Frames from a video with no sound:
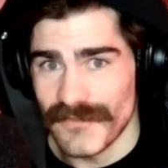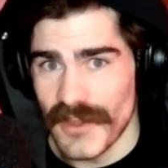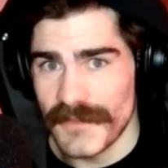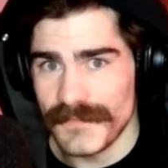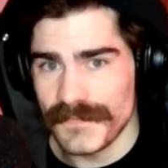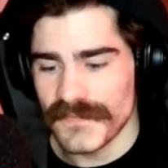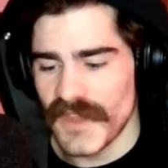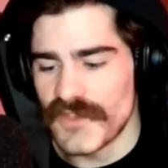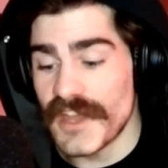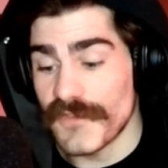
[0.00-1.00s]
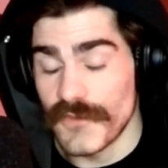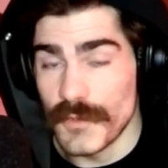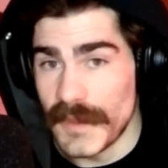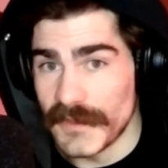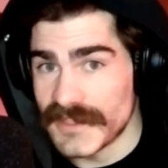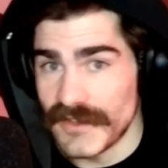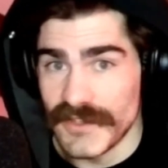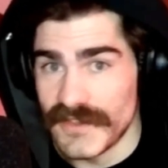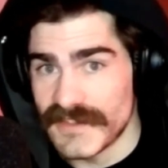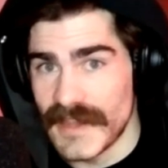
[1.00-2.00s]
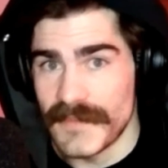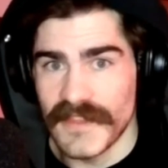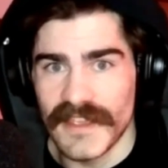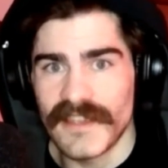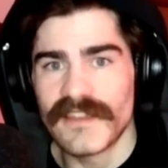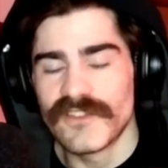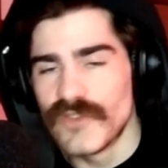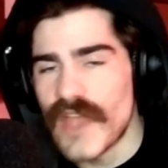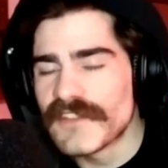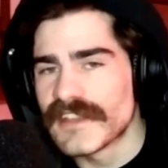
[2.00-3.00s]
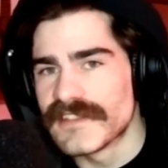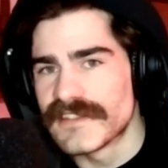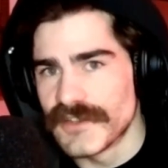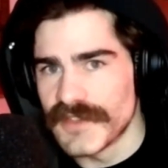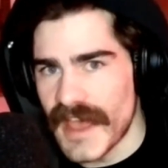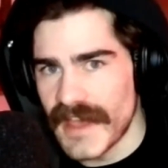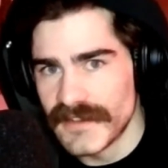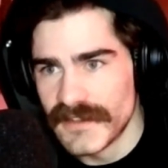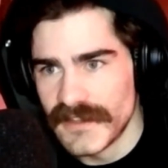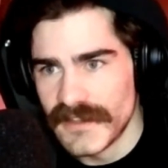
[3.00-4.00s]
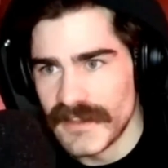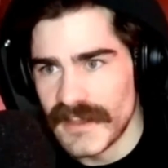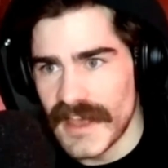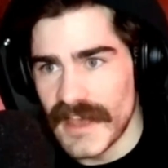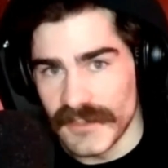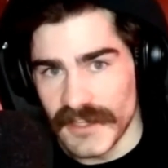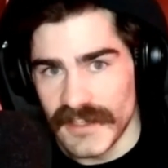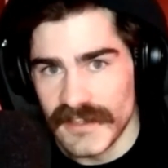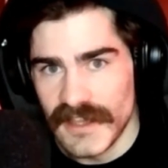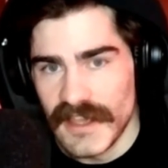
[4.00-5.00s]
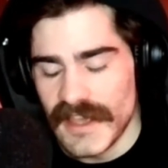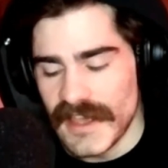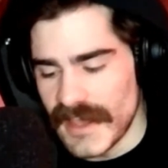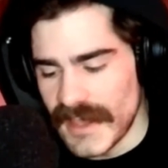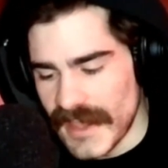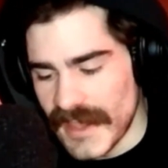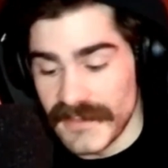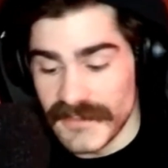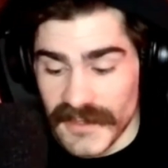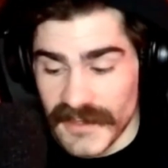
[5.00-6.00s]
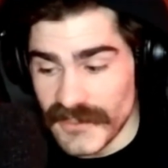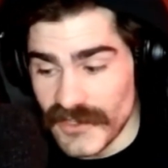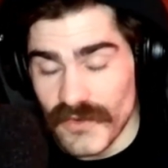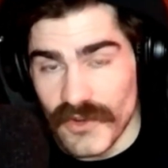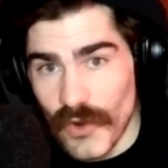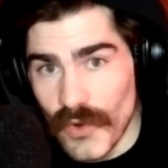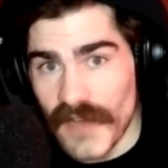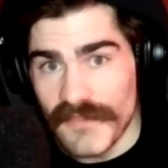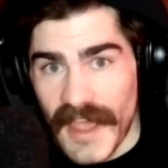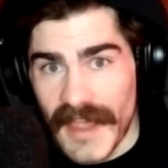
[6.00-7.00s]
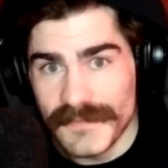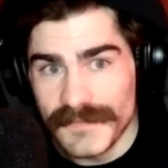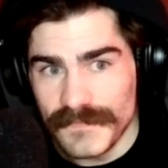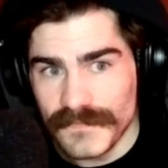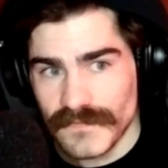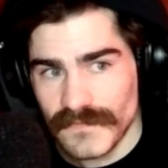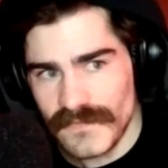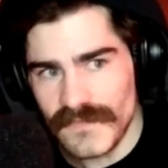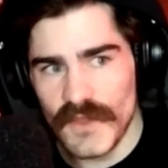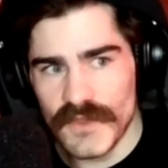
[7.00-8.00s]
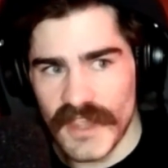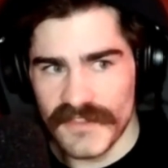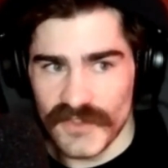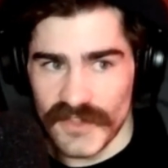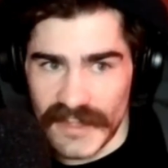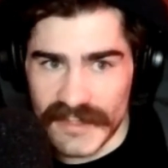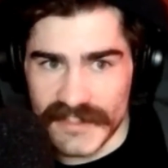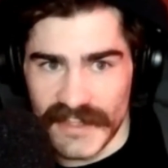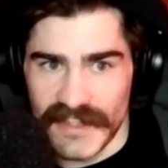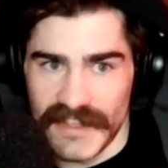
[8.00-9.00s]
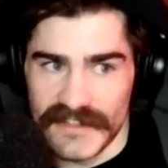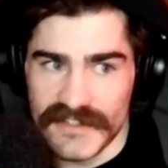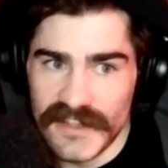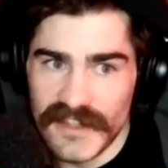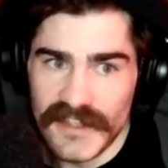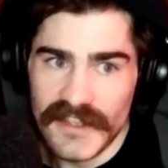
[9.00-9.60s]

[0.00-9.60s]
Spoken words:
right? If you got a few people telling you the same thing, you have to consider that heavily and, go off that. Okay, so the next thing is,